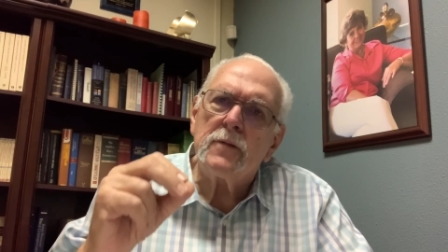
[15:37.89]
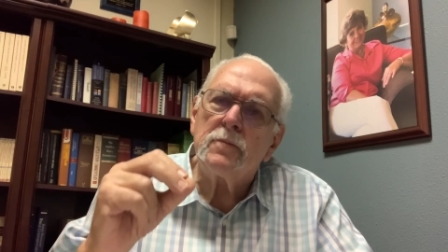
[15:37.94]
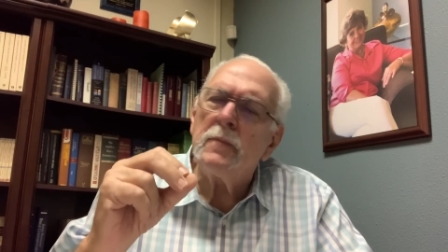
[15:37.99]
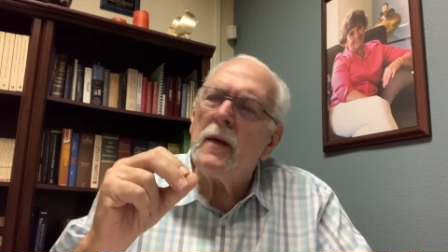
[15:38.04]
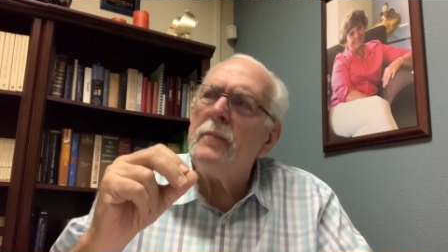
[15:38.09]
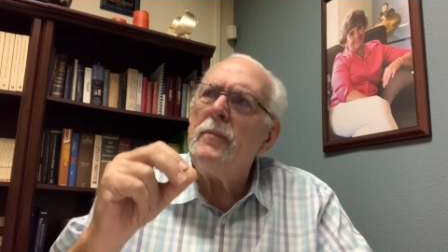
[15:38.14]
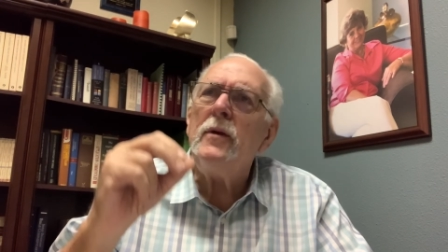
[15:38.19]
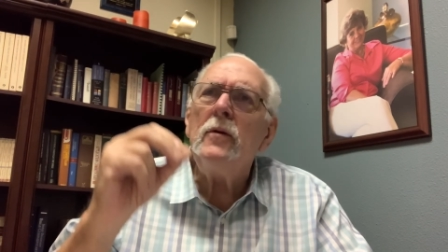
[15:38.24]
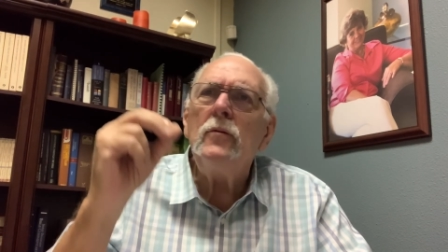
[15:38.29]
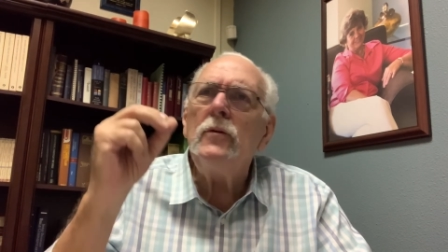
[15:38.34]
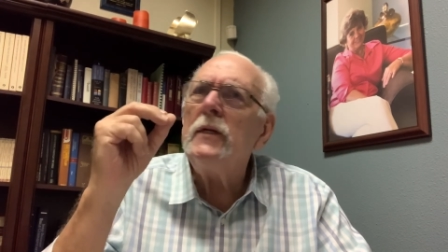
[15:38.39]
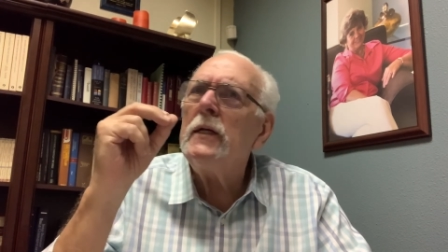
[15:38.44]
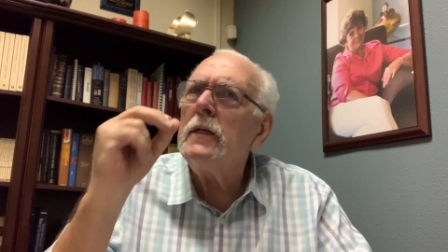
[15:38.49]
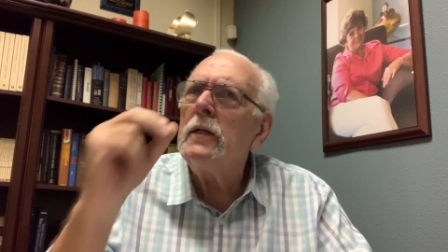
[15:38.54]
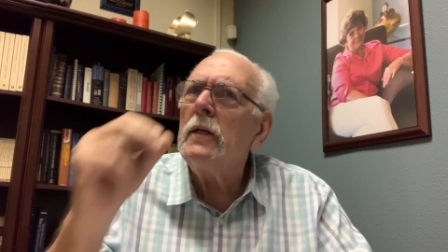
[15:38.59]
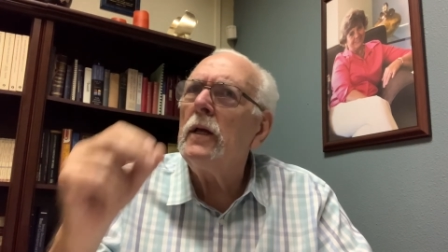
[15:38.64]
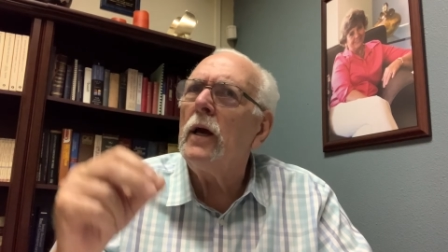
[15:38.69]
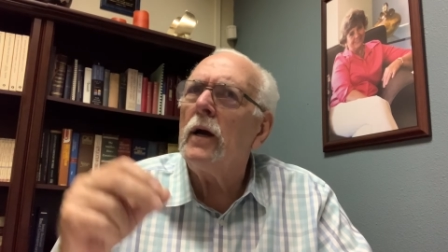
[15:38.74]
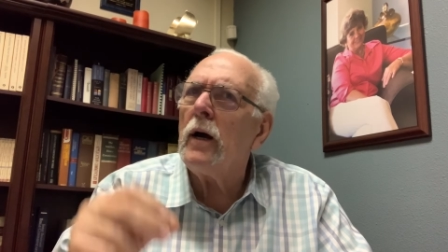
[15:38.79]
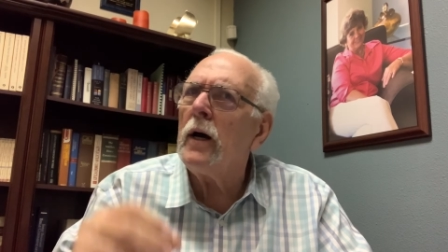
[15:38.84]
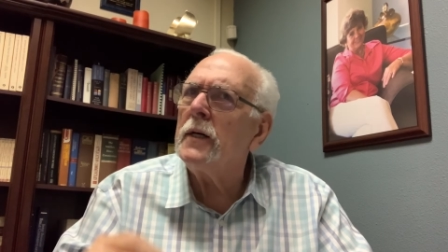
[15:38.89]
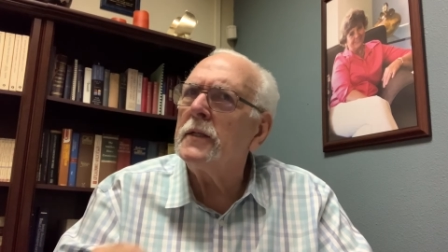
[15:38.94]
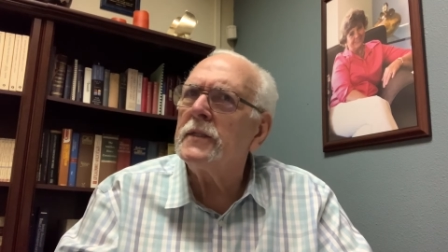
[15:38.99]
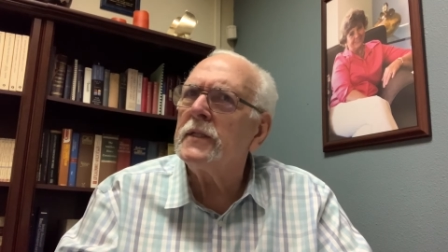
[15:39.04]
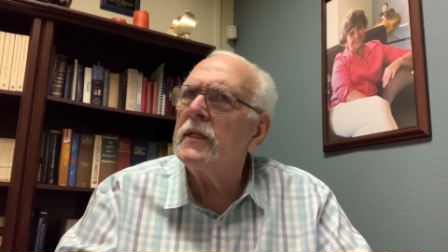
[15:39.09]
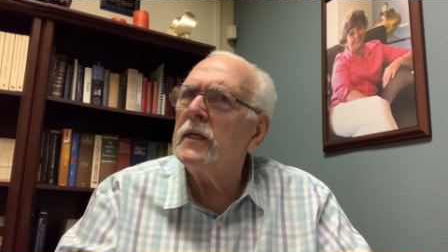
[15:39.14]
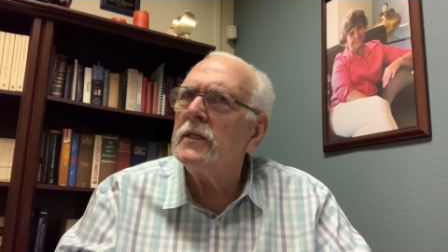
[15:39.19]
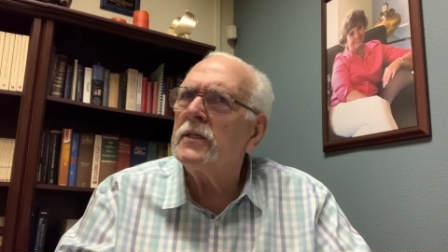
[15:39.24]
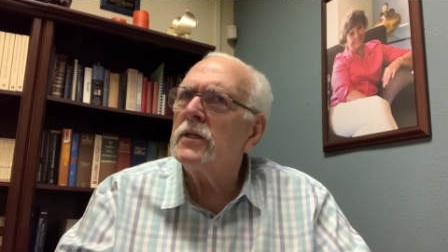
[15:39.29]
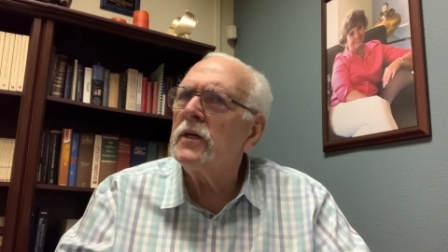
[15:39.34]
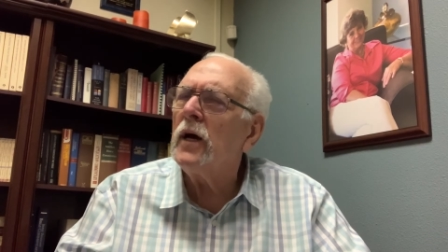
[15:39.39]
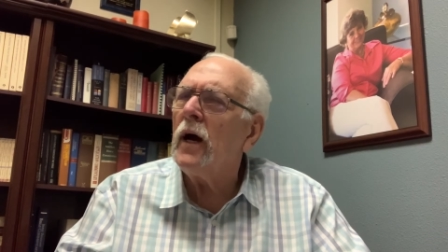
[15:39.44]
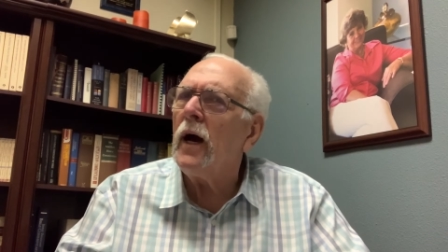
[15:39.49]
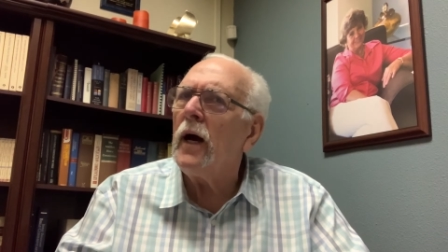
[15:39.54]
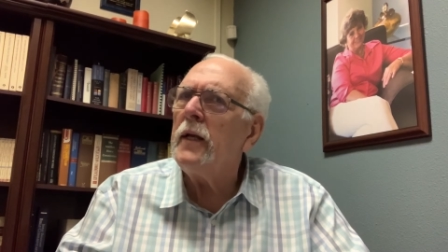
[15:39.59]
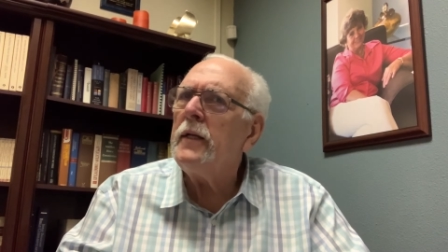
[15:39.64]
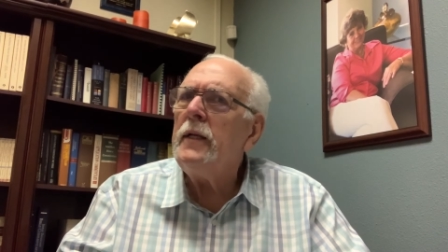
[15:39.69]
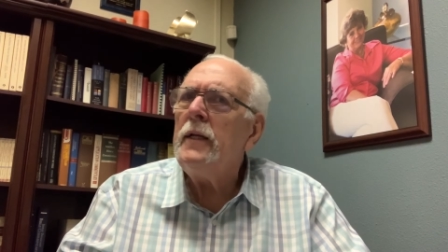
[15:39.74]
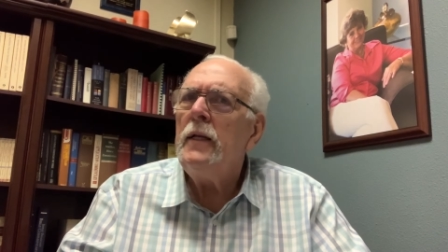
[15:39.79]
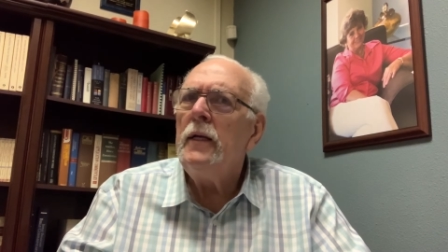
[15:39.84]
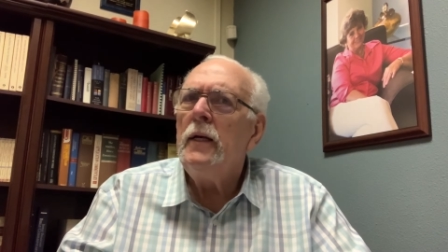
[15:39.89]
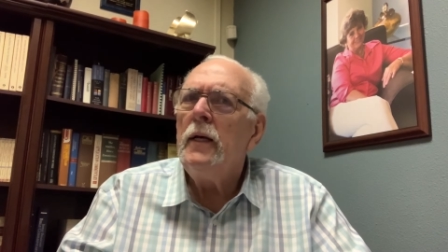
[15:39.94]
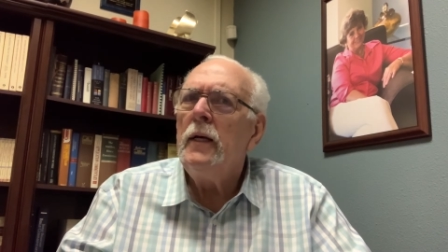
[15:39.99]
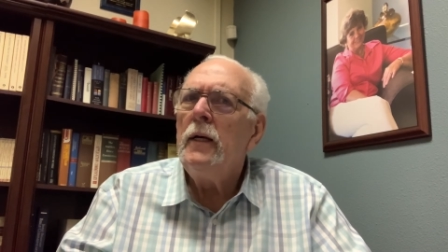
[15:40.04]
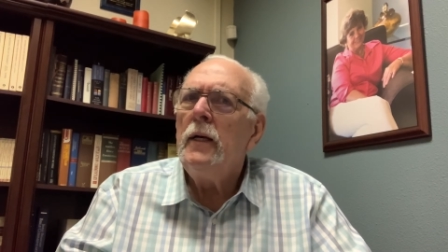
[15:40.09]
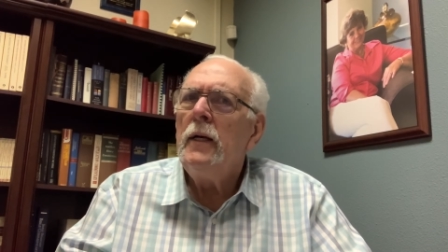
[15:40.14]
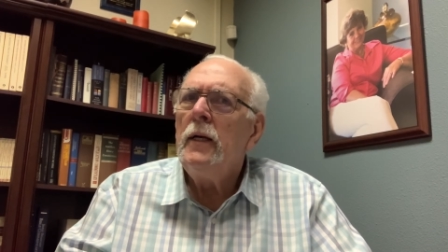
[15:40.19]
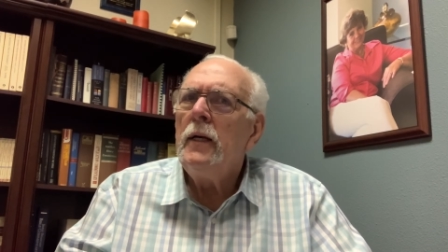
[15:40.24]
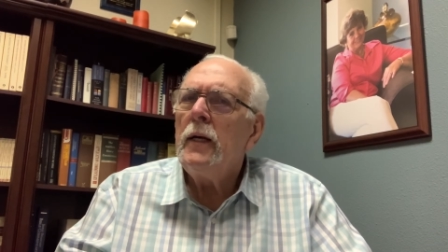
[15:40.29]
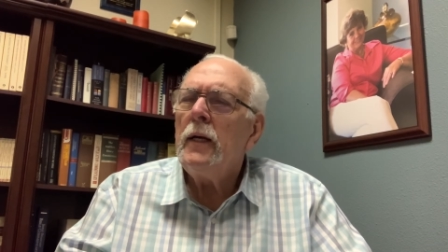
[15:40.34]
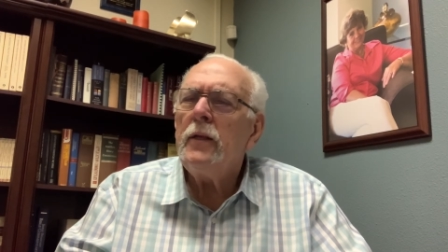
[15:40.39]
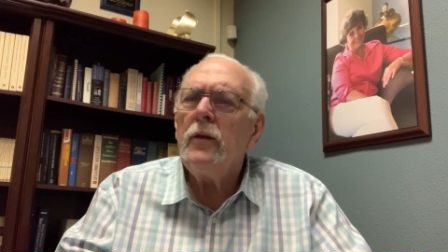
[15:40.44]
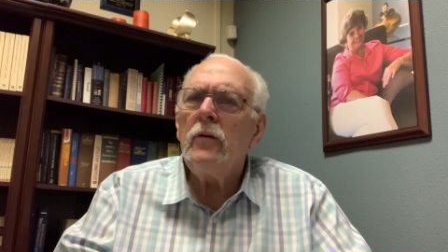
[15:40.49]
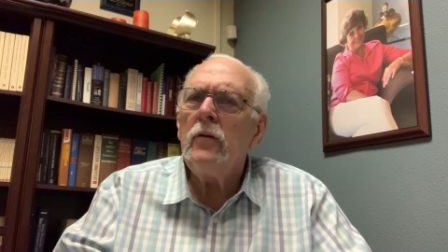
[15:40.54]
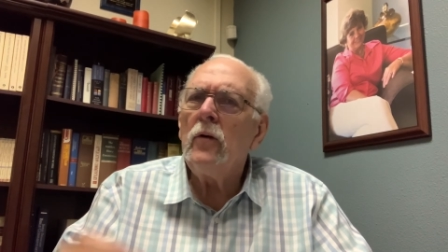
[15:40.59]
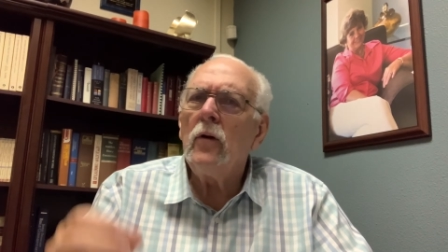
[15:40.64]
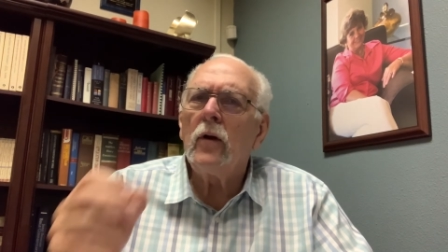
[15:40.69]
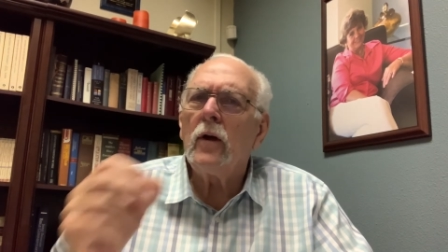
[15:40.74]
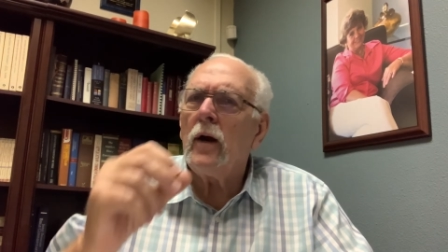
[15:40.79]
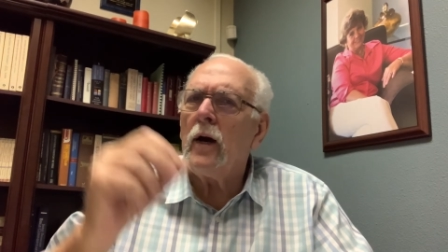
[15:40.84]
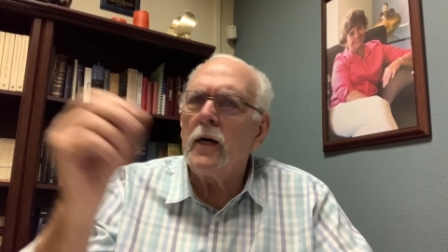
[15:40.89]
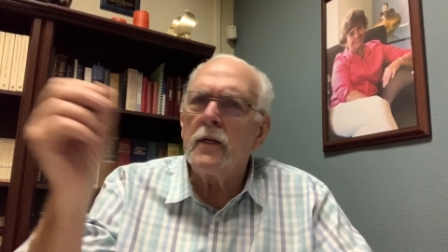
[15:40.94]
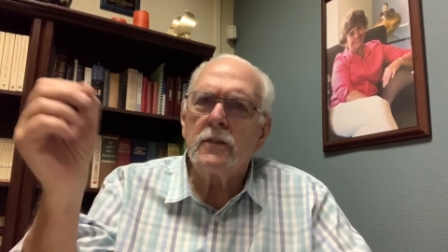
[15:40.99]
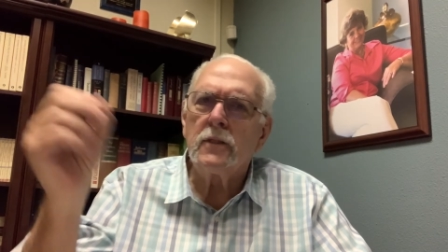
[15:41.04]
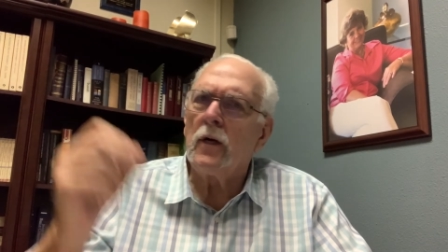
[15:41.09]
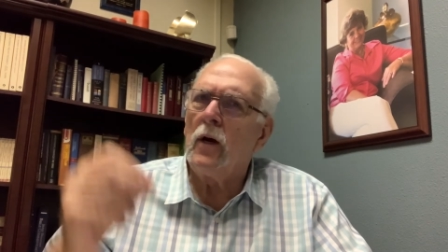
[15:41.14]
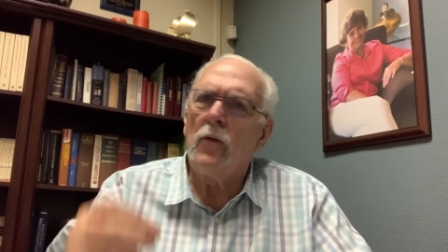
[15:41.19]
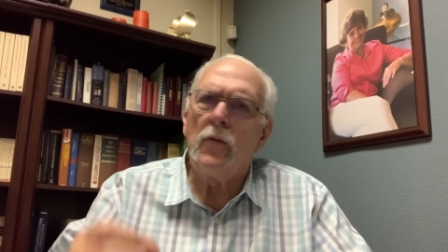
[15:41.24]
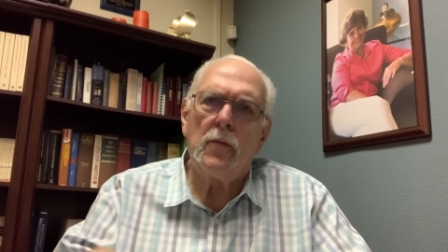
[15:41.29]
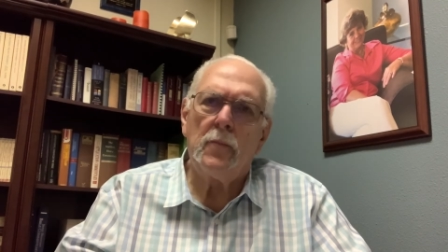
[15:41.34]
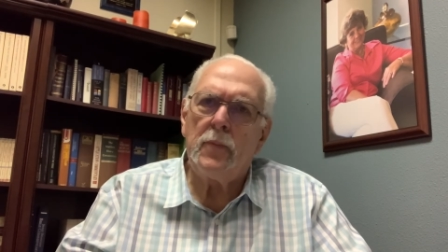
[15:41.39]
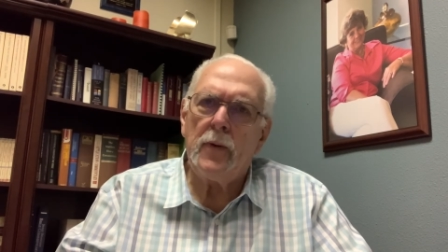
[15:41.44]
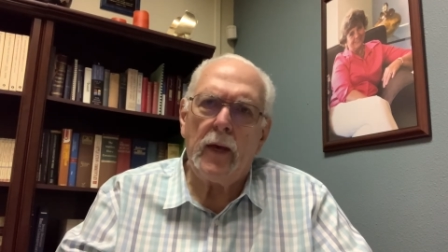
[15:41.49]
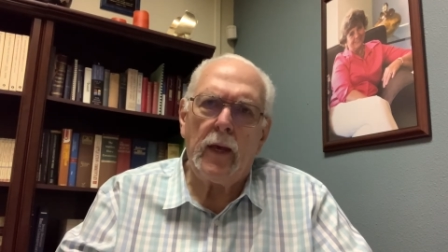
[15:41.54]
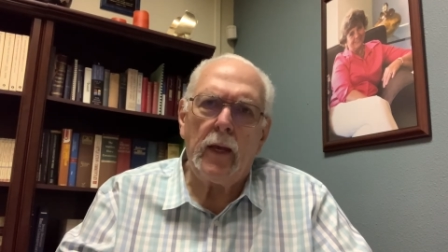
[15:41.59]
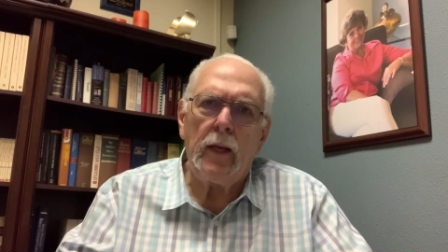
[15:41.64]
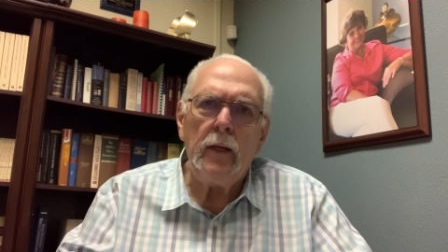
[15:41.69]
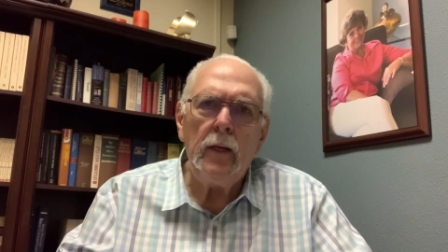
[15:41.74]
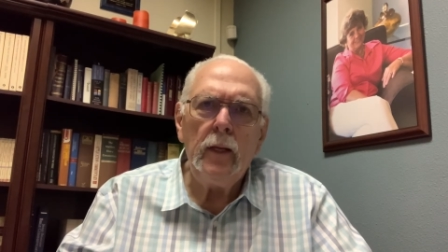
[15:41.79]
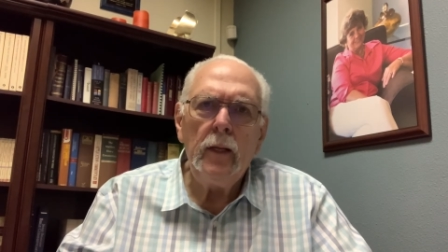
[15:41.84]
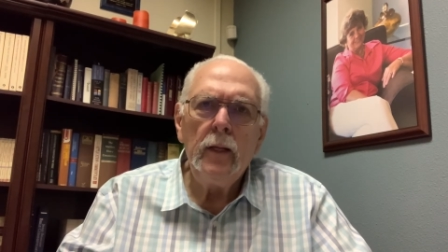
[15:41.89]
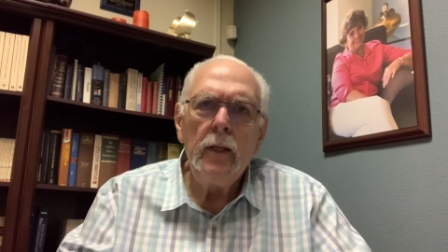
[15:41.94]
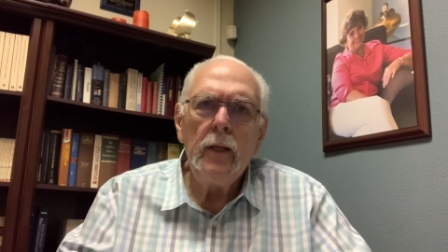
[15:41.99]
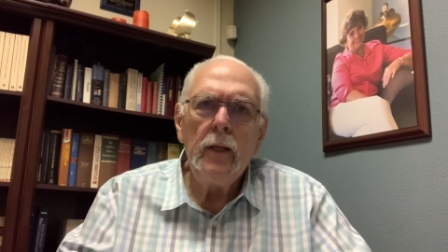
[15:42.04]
Maybe you didn't cause this, God and you don't cause all the pain.